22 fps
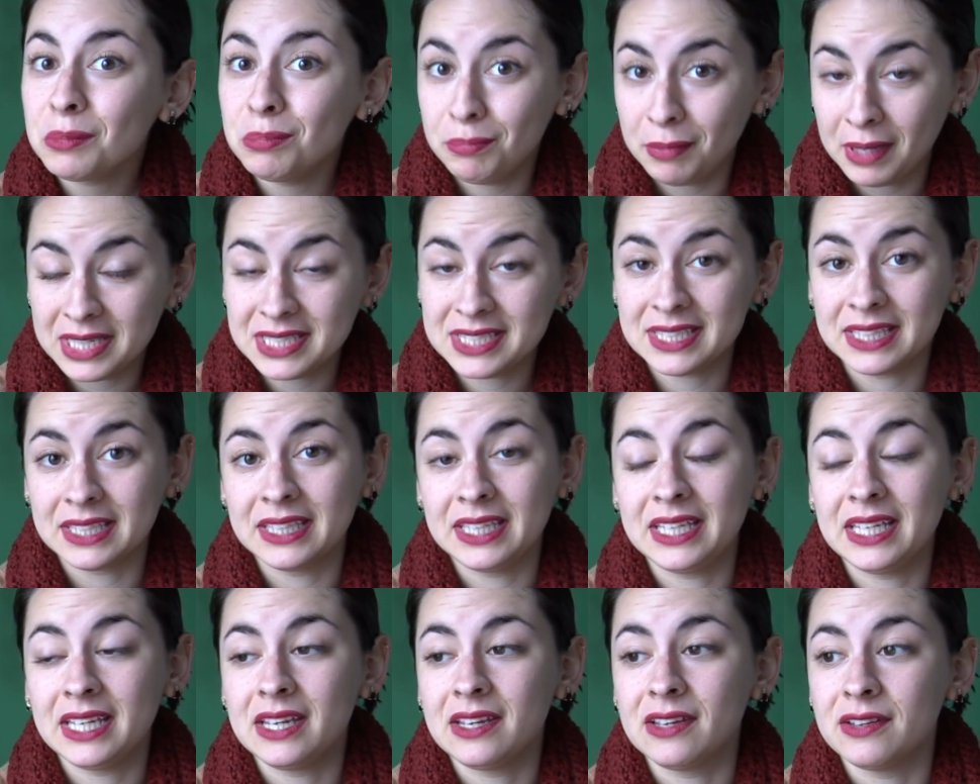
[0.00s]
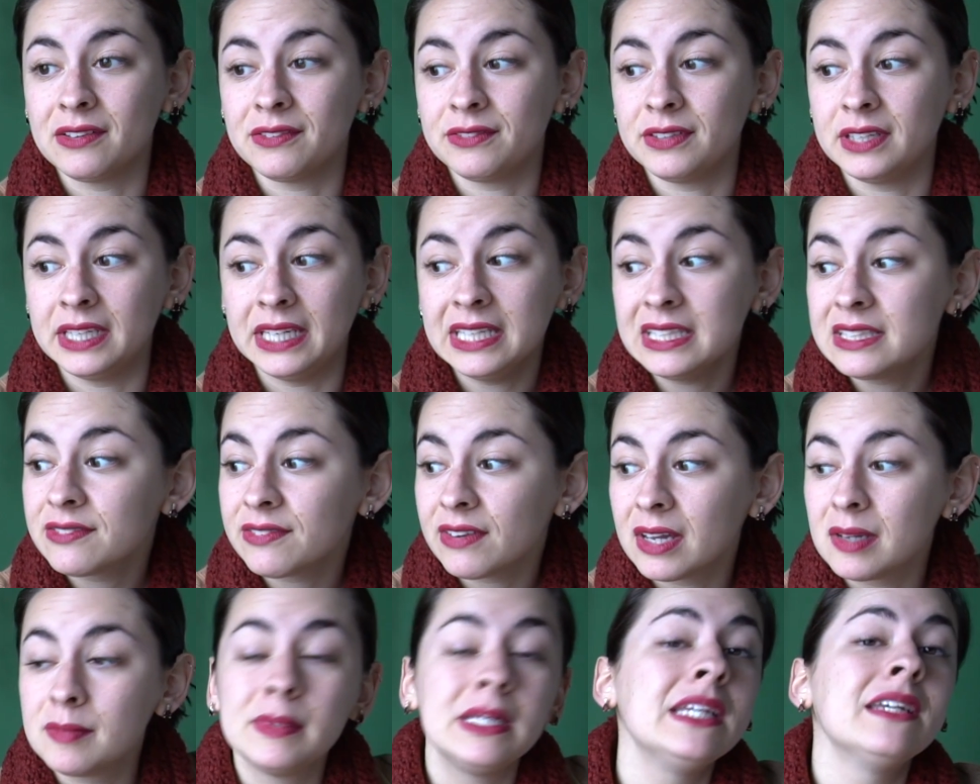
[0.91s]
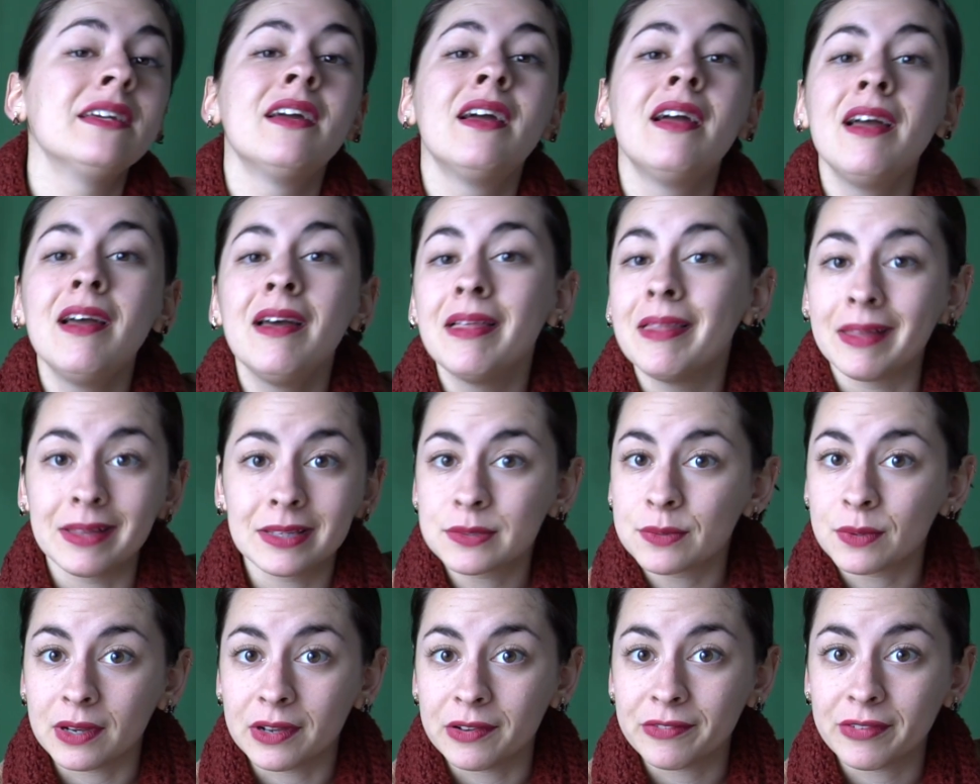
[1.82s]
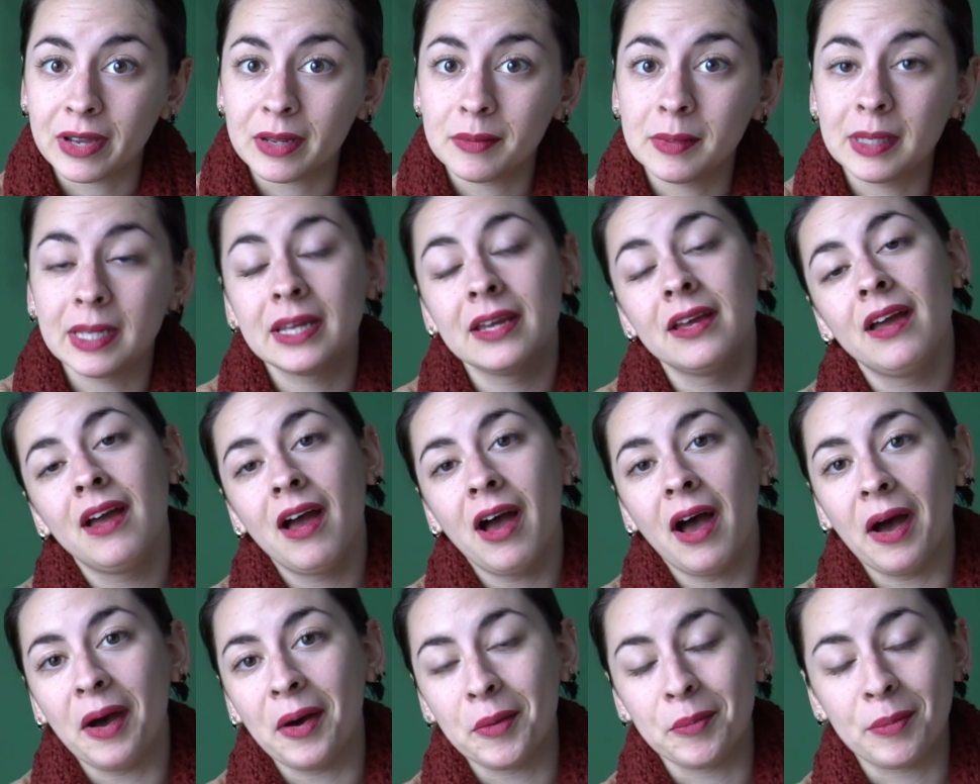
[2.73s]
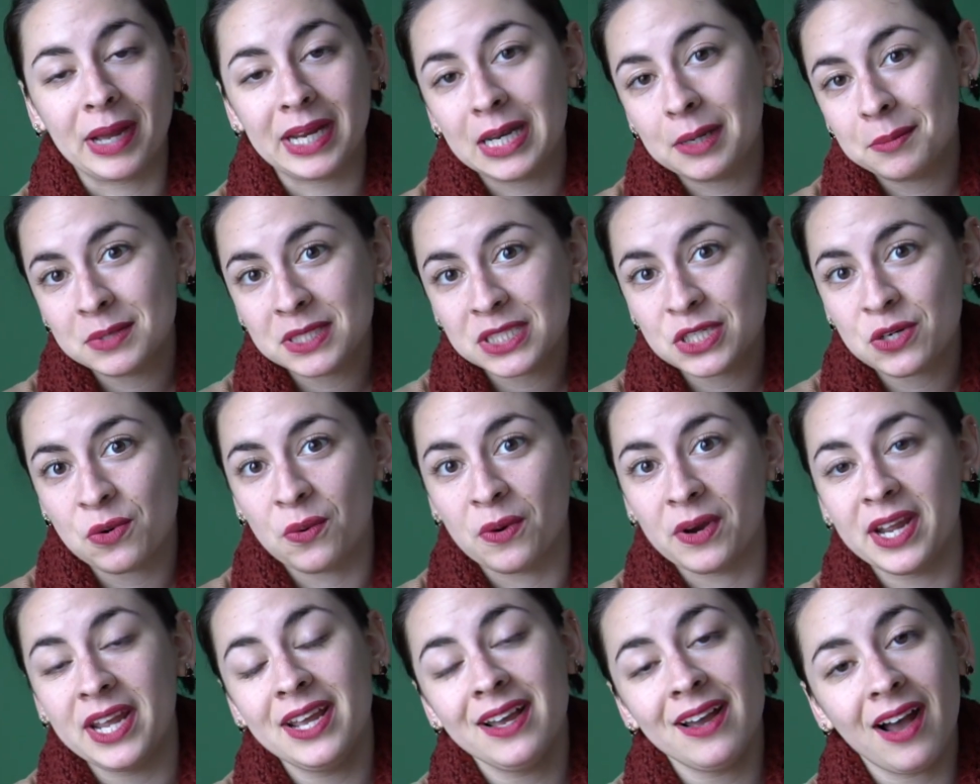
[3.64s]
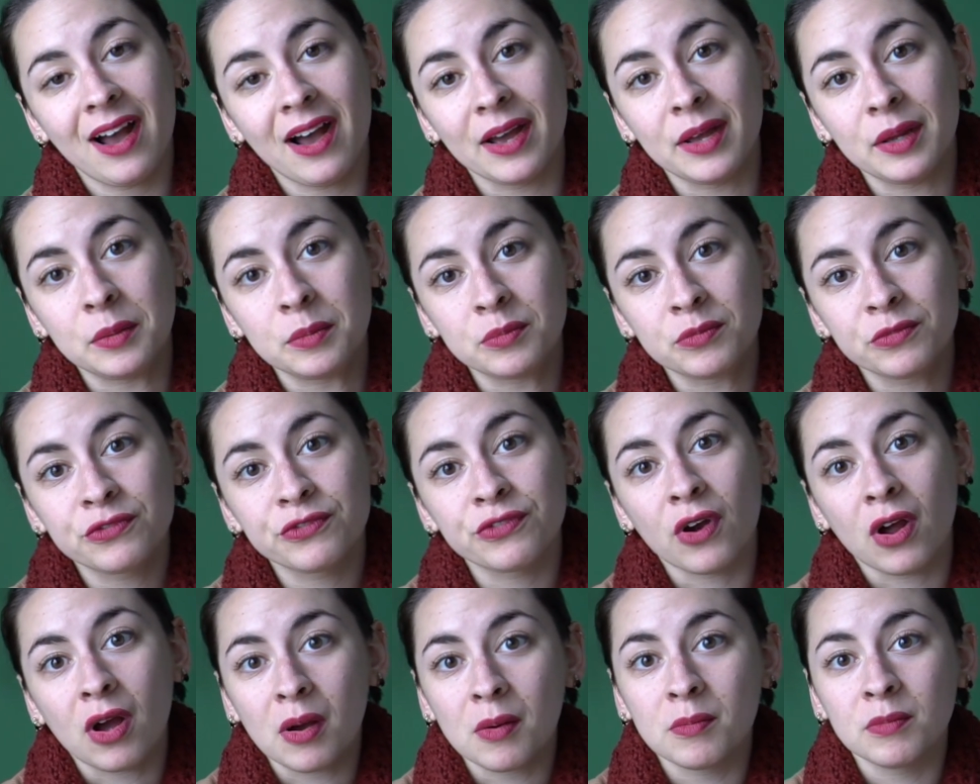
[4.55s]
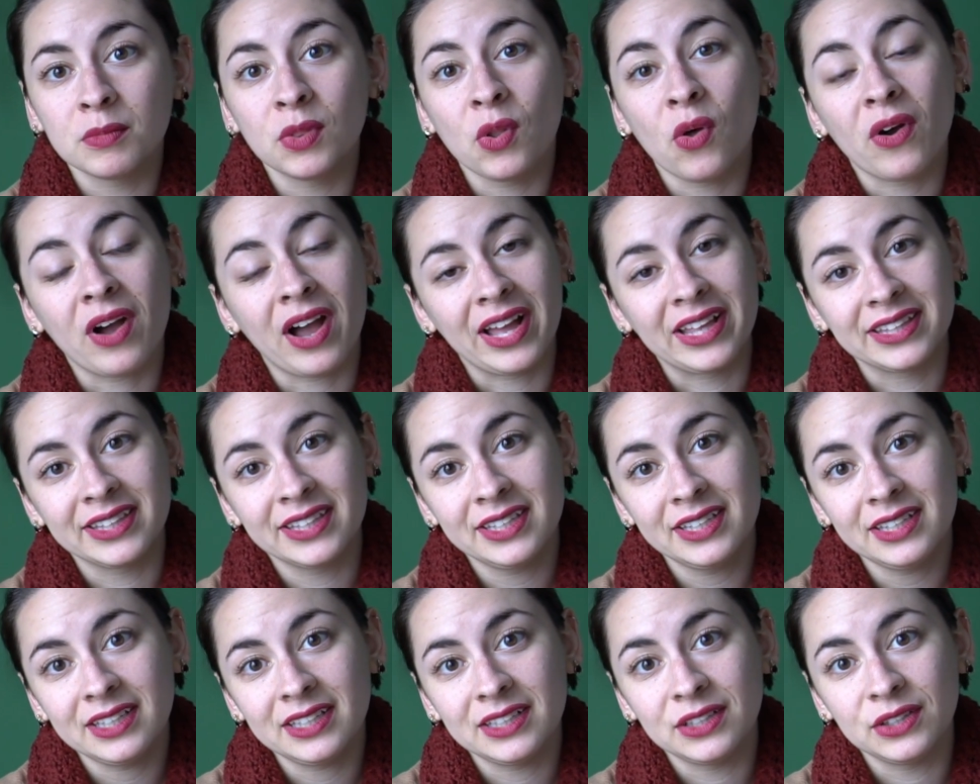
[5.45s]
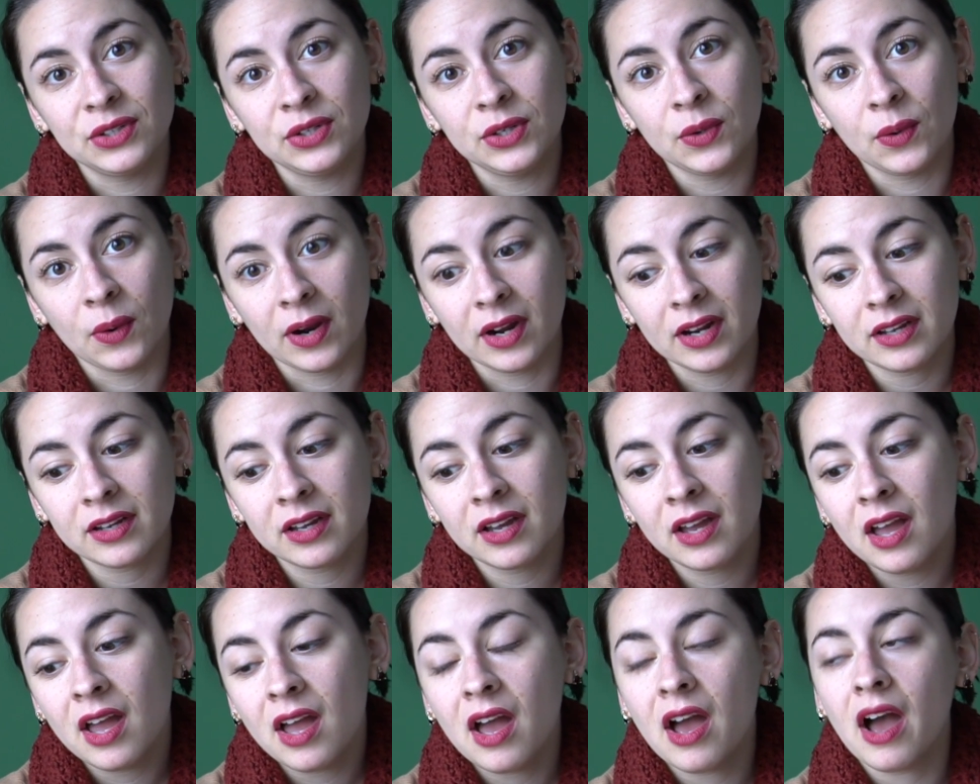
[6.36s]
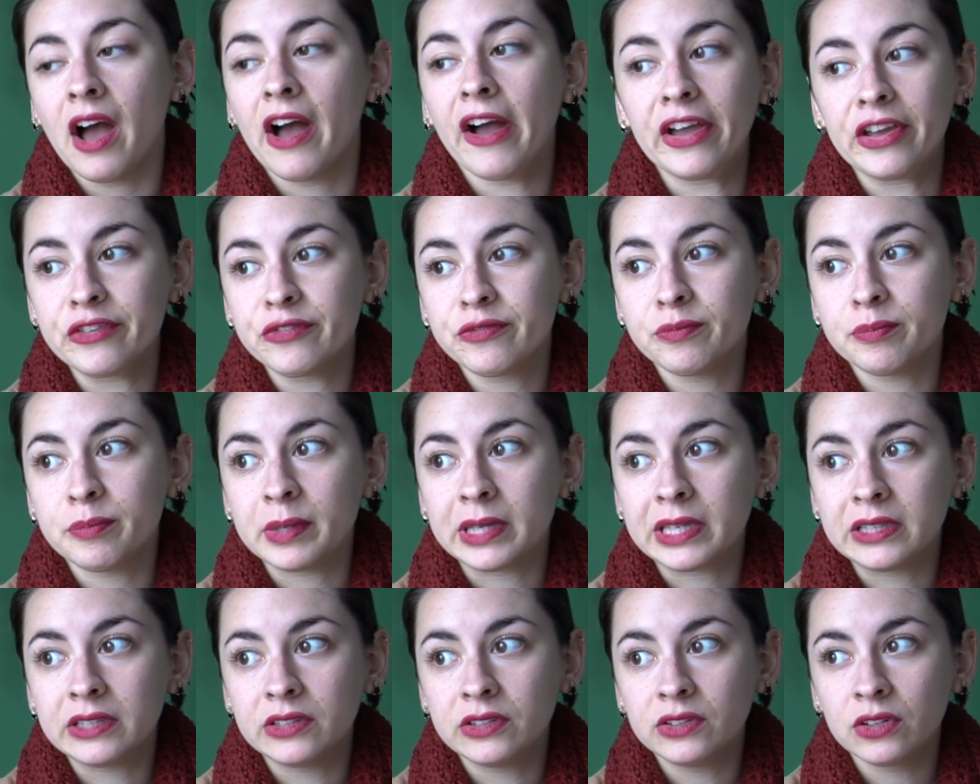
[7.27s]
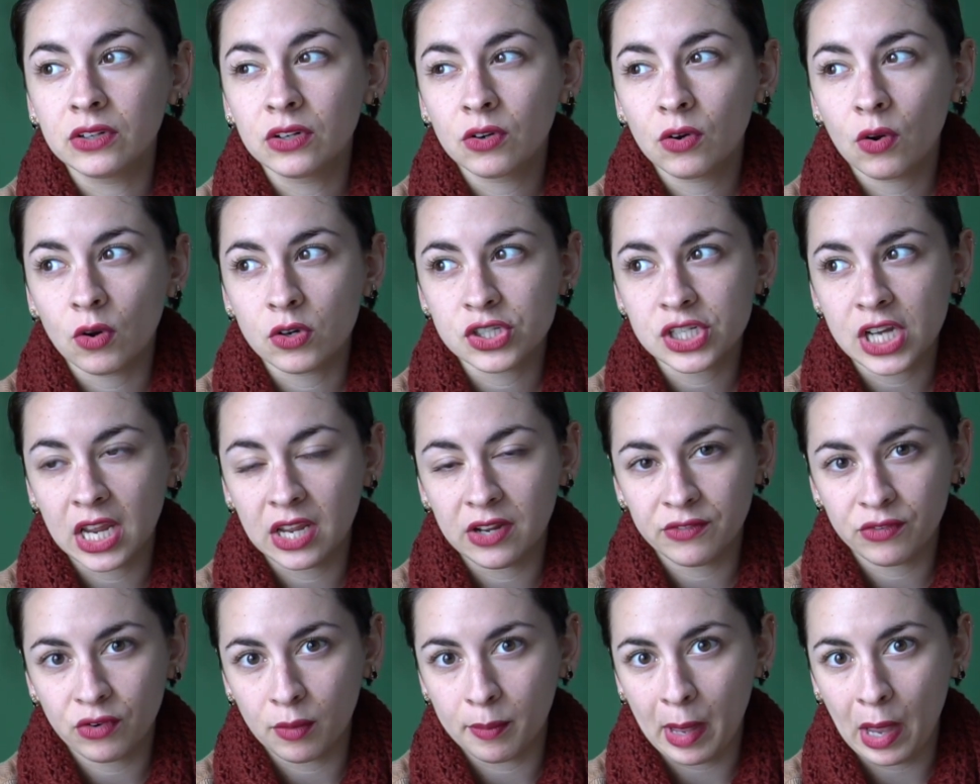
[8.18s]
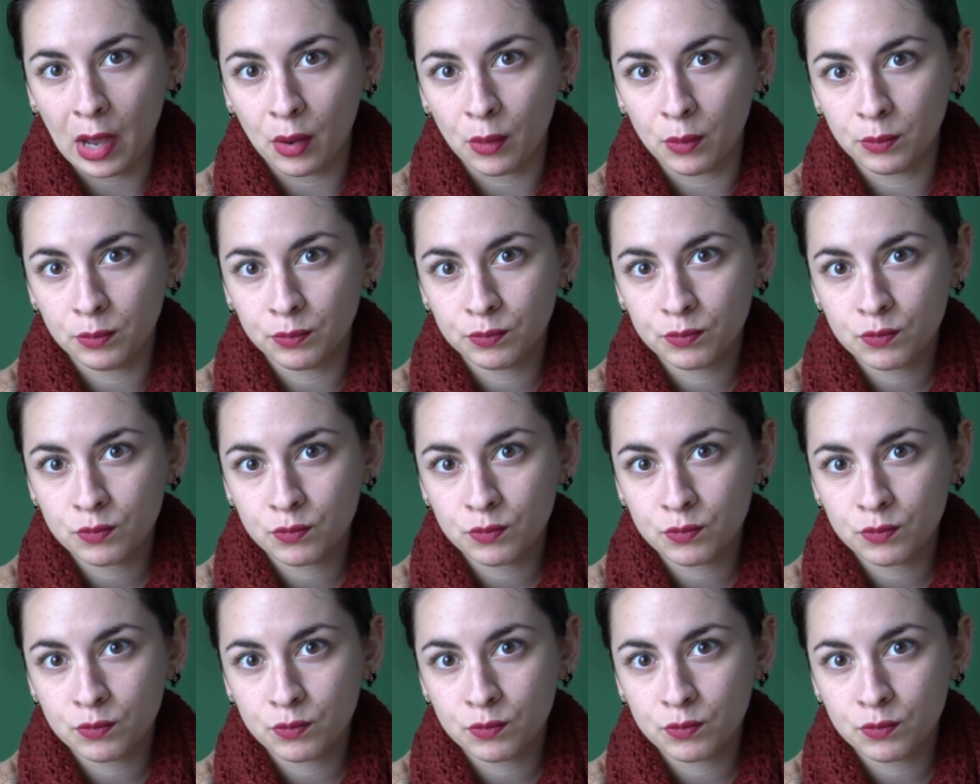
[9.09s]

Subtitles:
Basically, if you need to find me, that's where you find me. My name is Tori. I'm from Long Island in New York. I've been crocheting for about